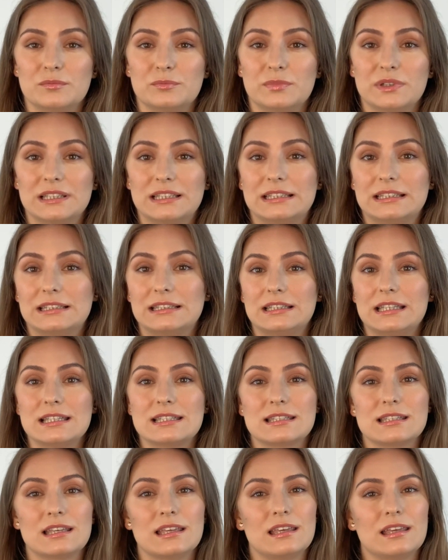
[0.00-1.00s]
But
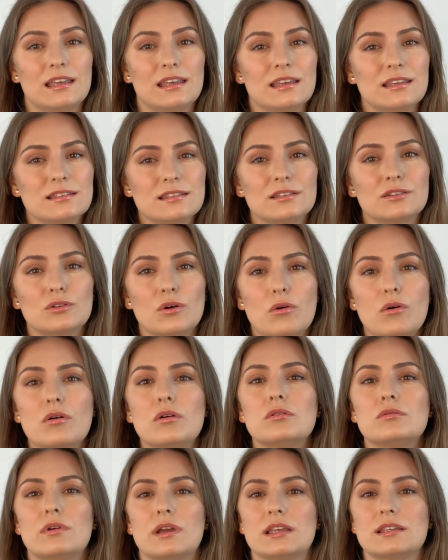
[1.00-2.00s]
this isn't
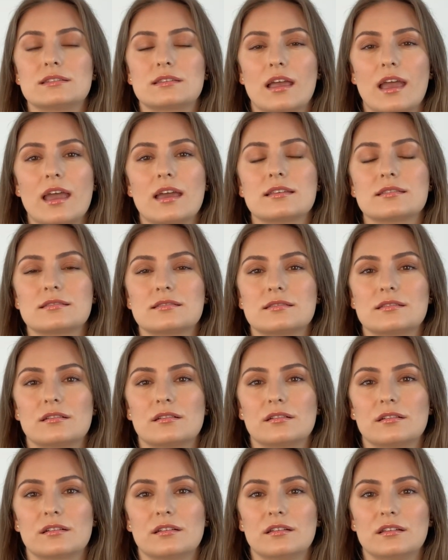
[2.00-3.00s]
always the answer,